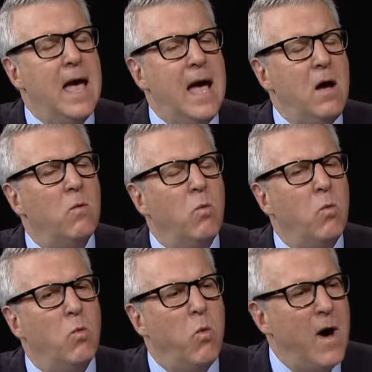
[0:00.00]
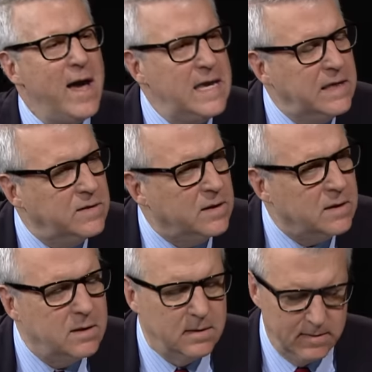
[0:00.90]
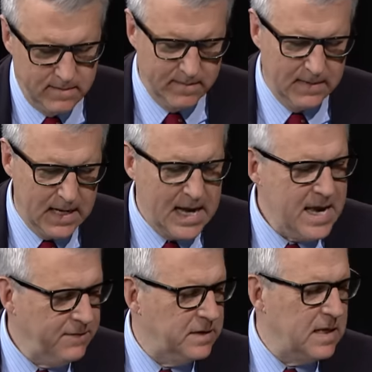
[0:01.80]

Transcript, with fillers: how, why is it I have